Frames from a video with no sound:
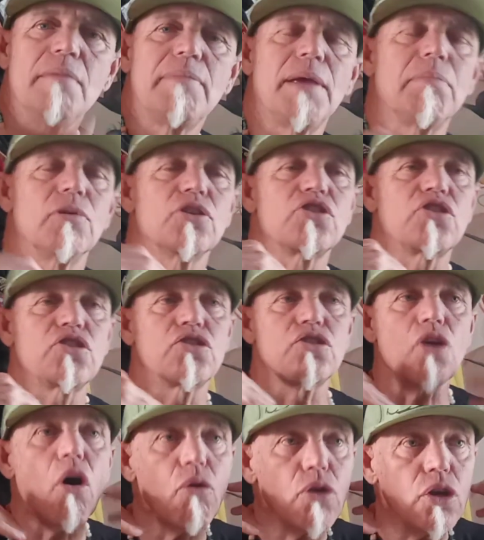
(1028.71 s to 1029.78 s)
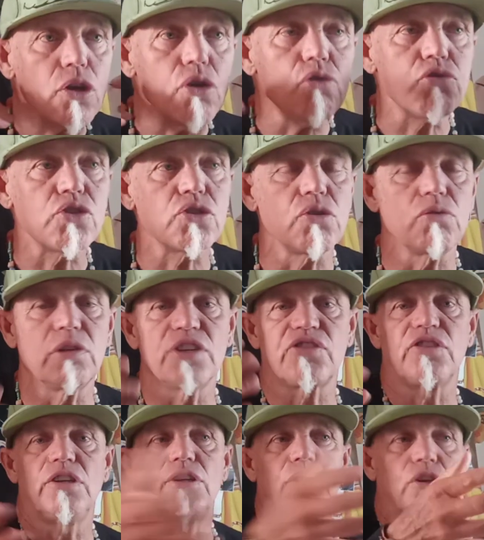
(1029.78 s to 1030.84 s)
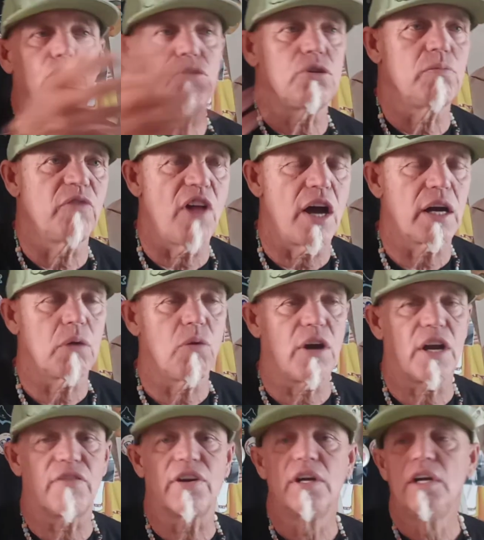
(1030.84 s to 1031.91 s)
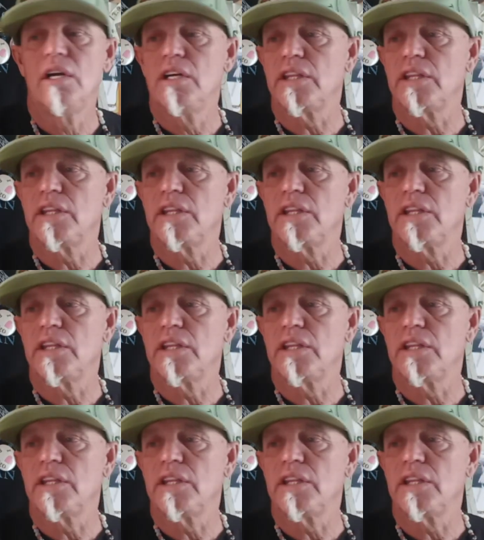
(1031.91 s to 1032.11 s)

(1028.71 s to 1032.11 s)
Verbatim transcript: People are so used to listening to YouTube vlog or whatever.